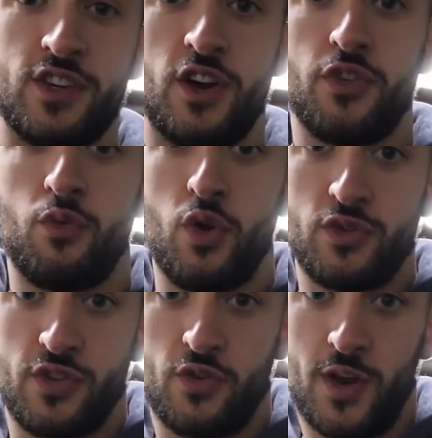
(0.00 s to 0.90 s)
called The Road
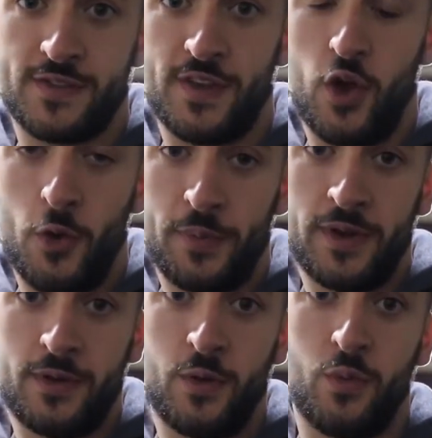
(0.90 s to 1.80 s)
to the CrossFit
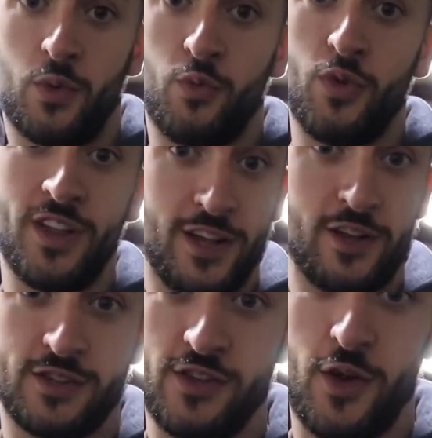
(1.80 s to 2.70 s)
Open. We're really
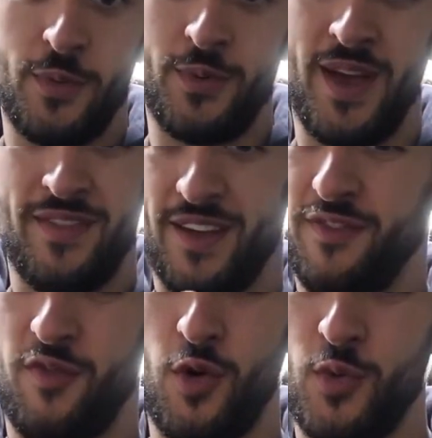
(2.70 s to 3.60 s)
close to the Open. We have like
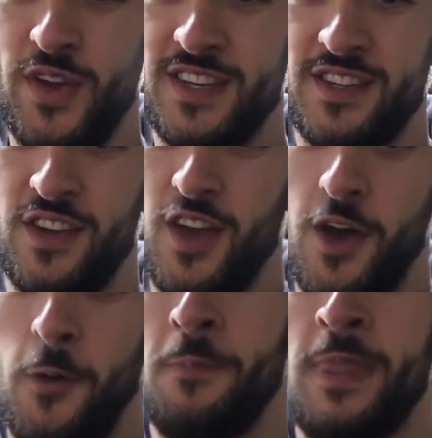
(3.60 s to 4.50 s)
4 weeks to
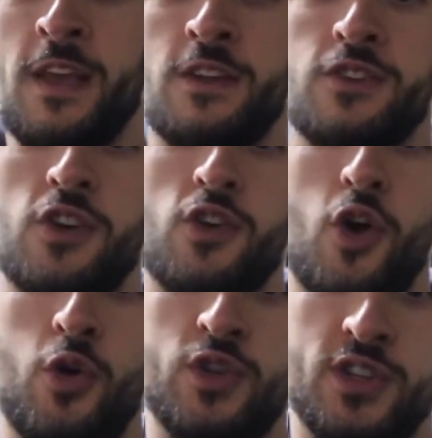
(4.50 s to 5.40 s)
go. So
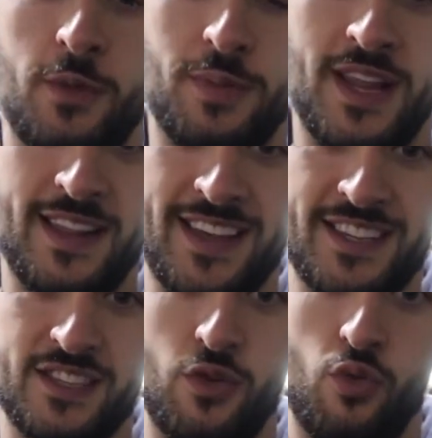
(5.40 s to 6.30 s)
go into the
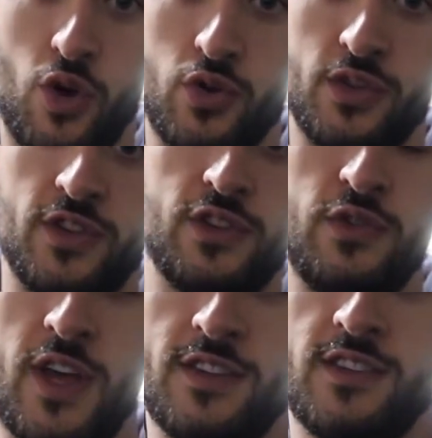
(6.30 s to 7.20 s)
playlist, Road to the
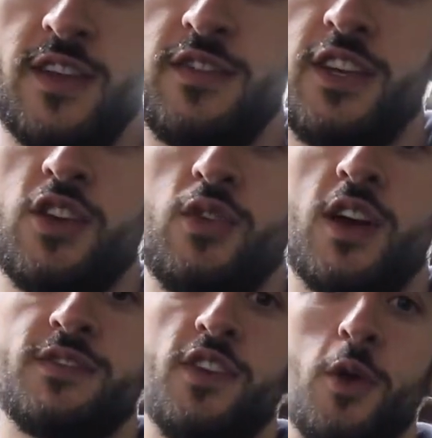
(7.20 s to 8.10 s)
2017
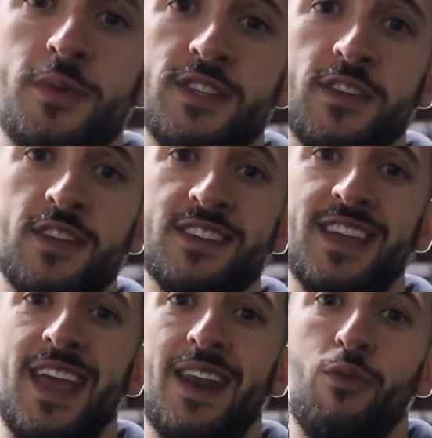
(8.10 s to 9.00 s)
CrossFit Open
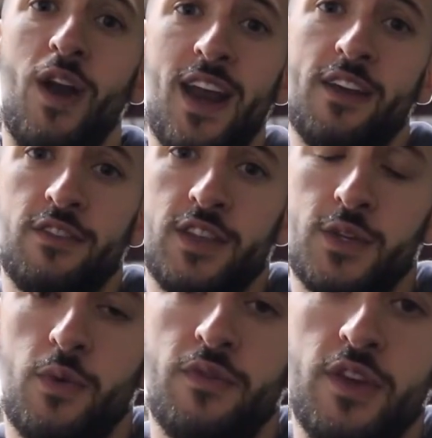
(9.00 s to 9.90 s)
series. And right after
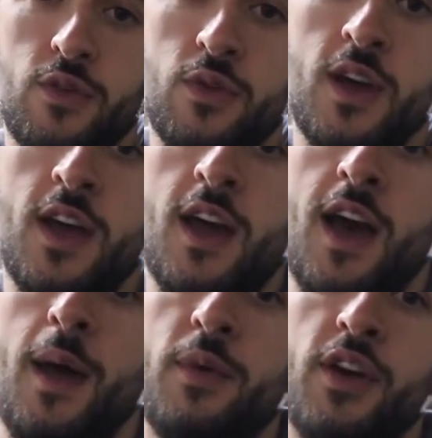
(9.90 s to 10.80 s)
this review,
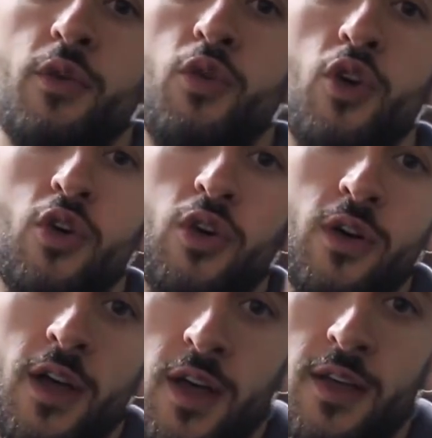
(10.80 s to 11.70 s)
I'm gonna roll